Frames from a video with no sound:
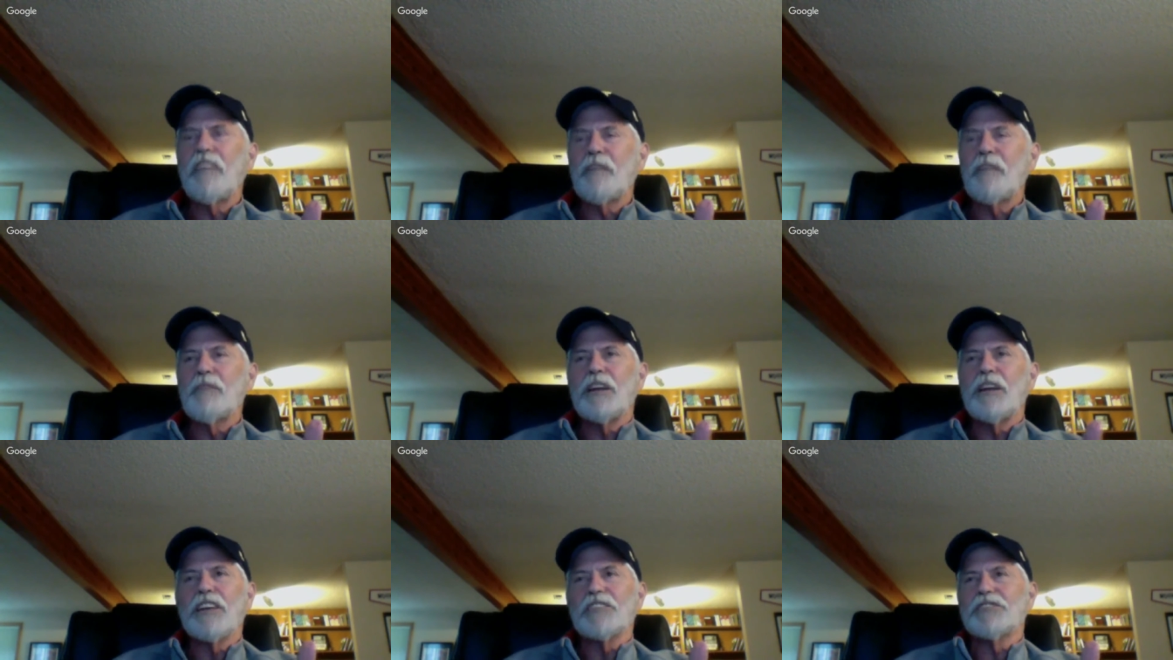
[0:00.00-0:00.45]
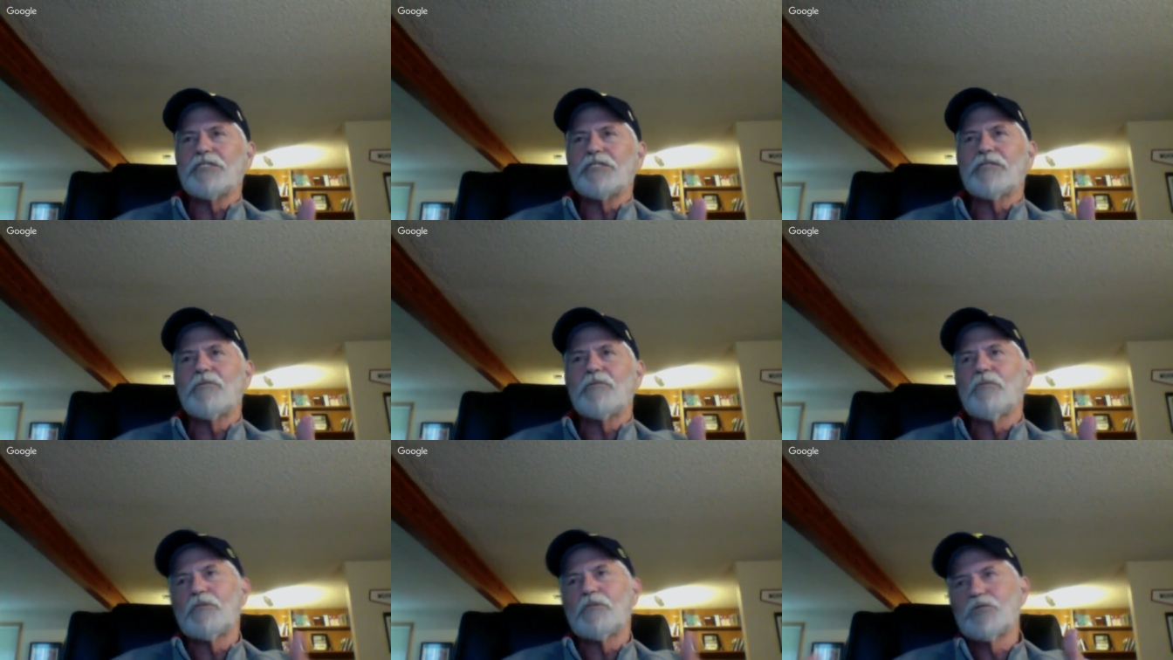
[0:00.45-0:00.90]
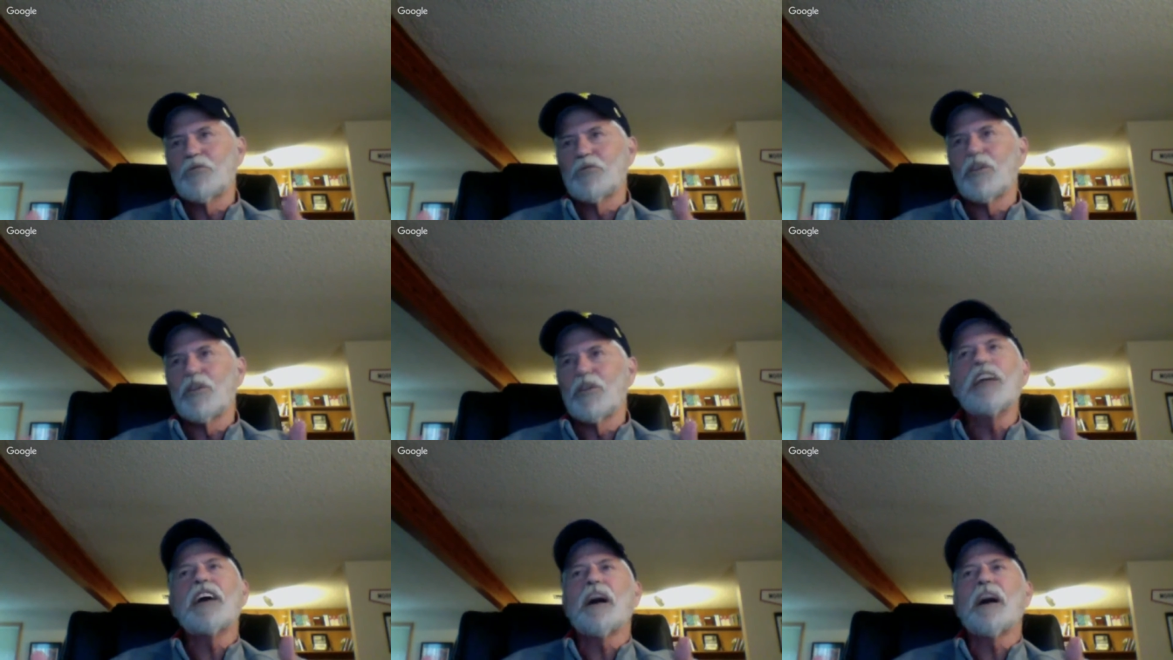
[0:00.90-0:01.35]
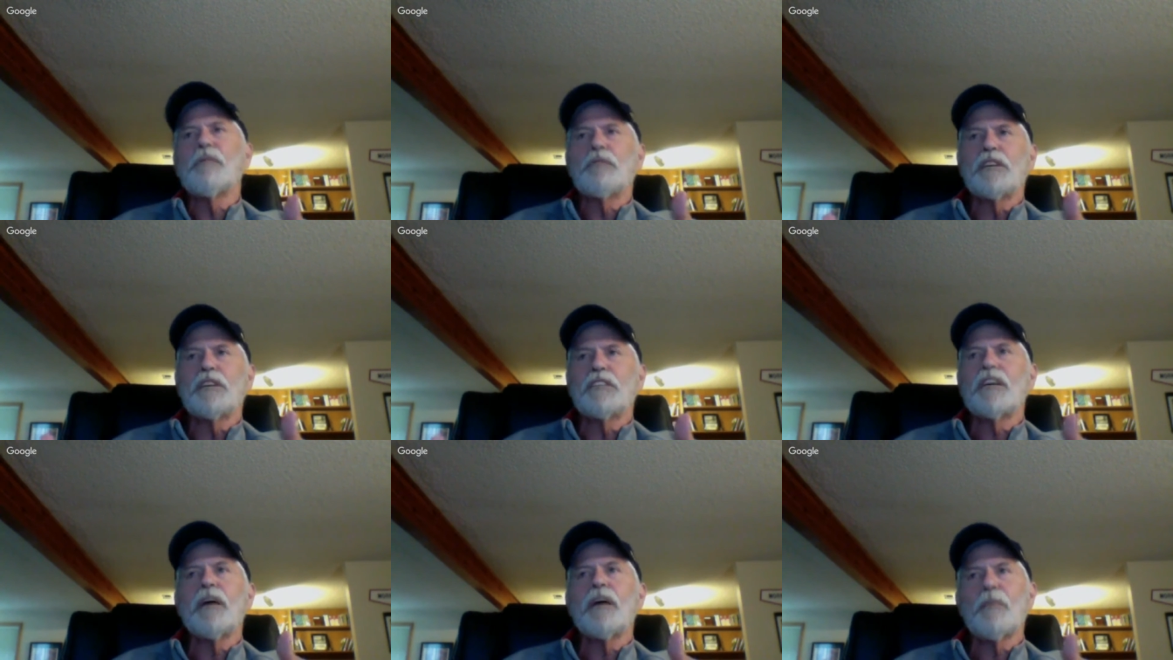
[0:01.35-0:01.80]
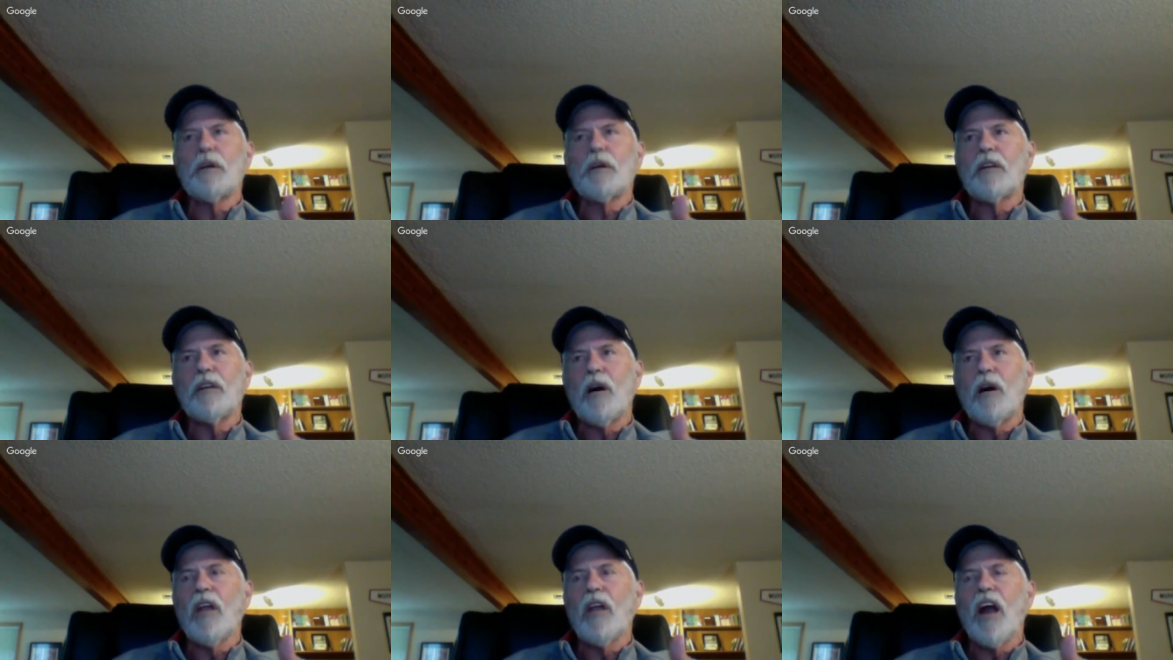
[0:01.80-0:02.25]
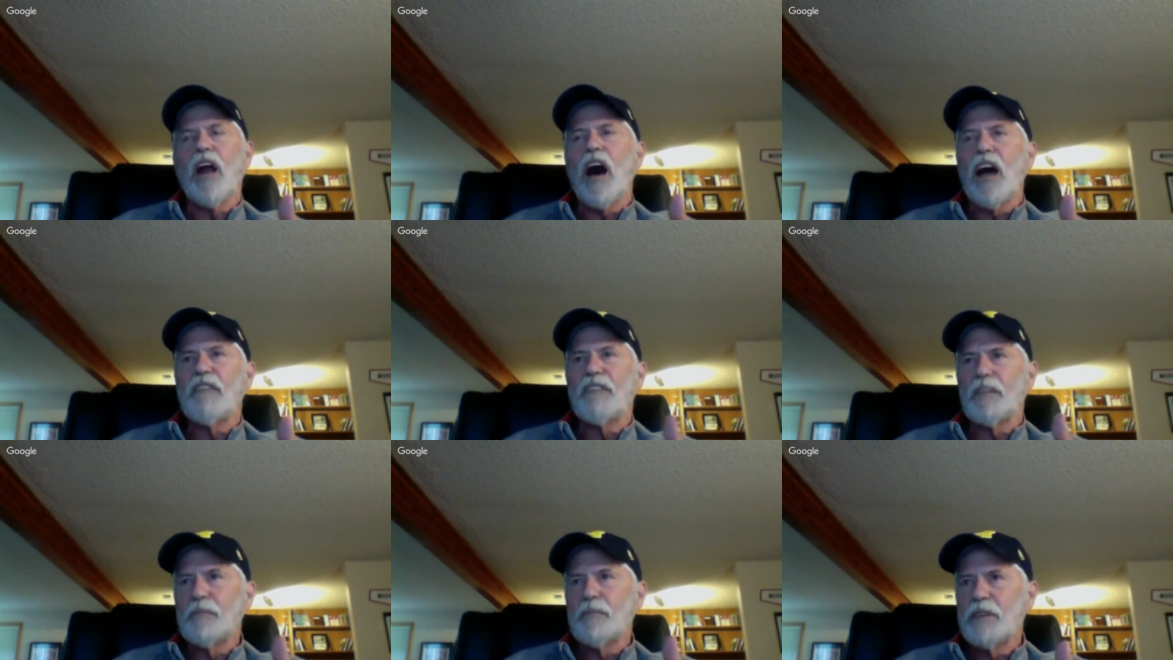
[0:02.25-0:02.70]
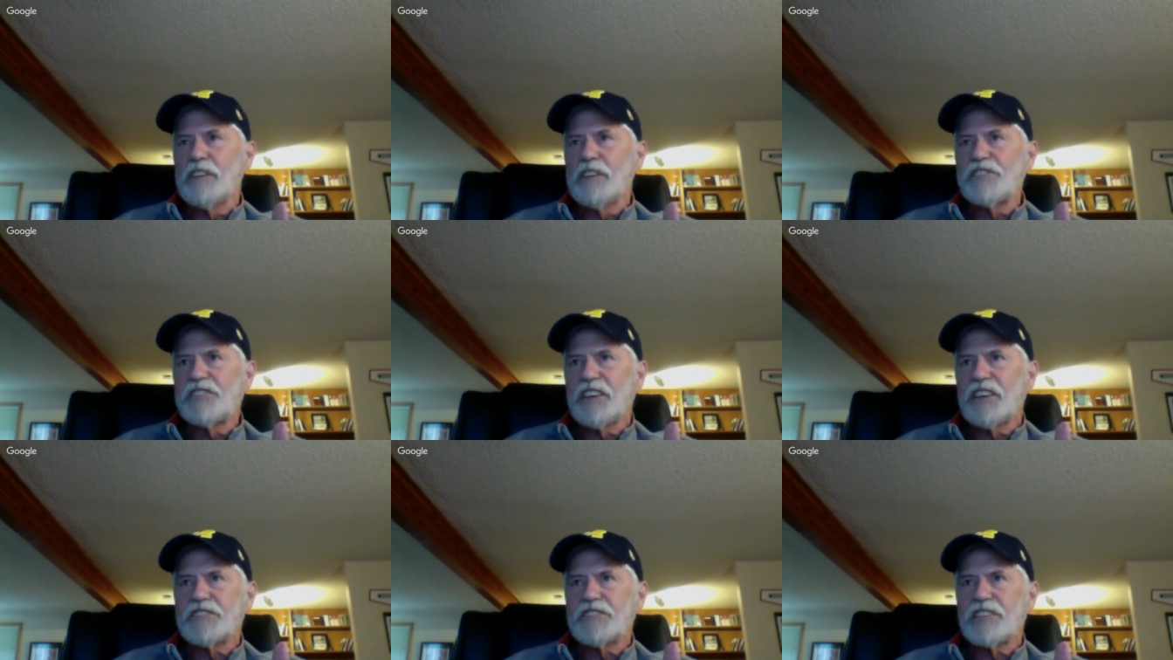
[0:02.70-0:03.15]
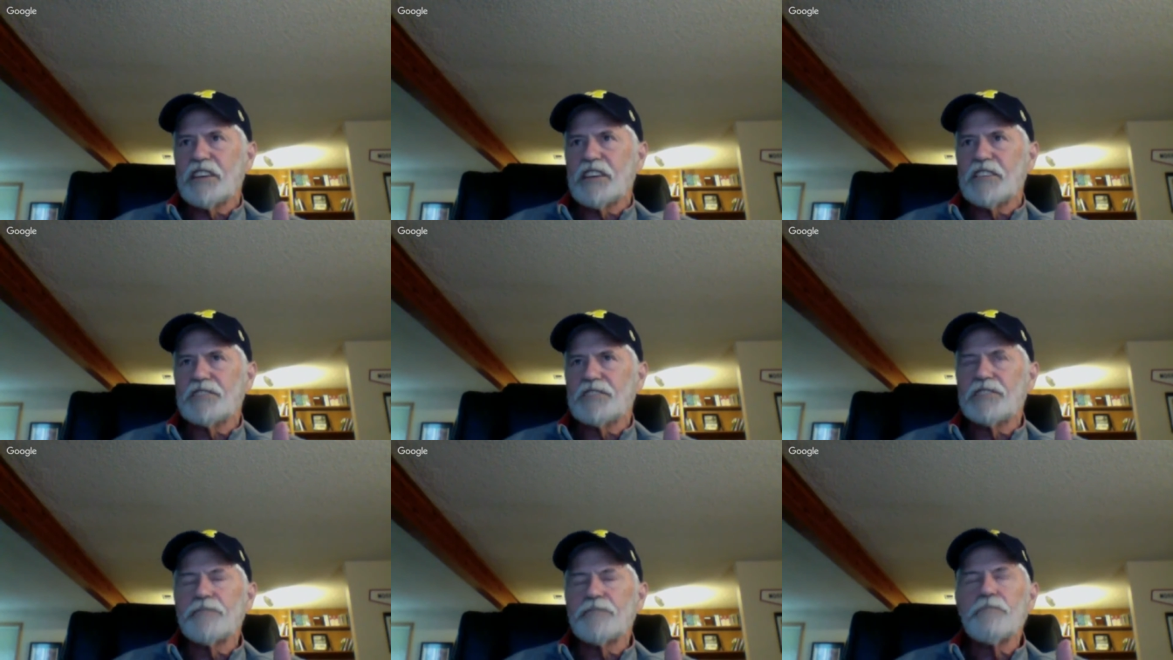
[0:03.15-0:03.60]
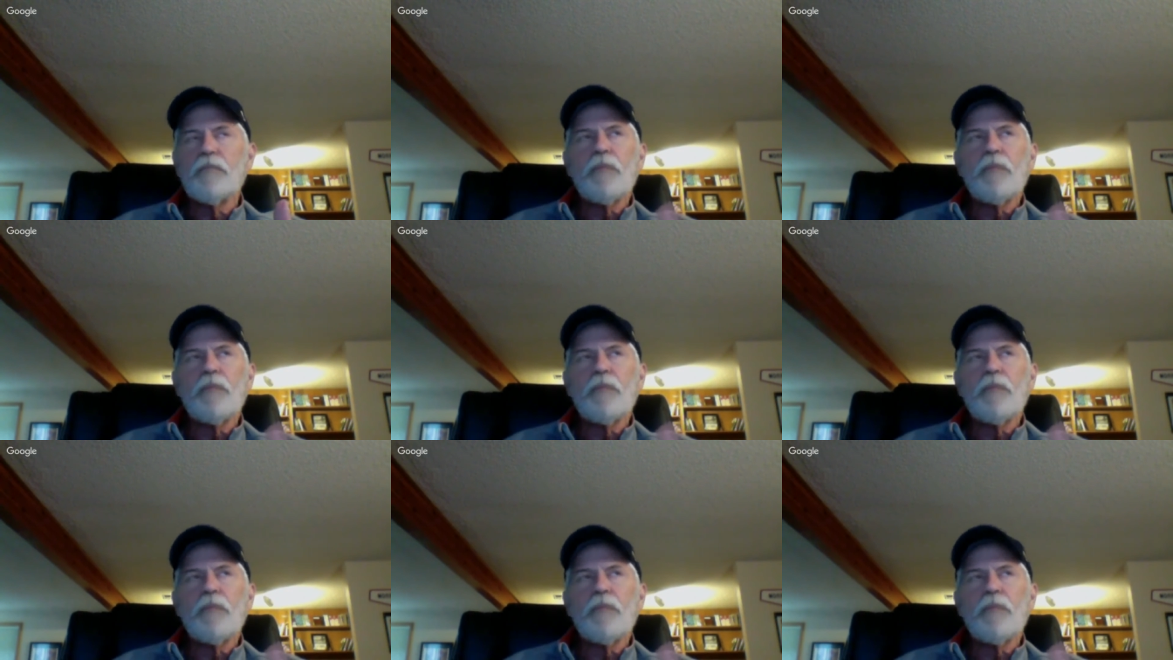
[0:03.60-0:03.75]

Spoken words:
feminism was really coming alive in the mid 60s.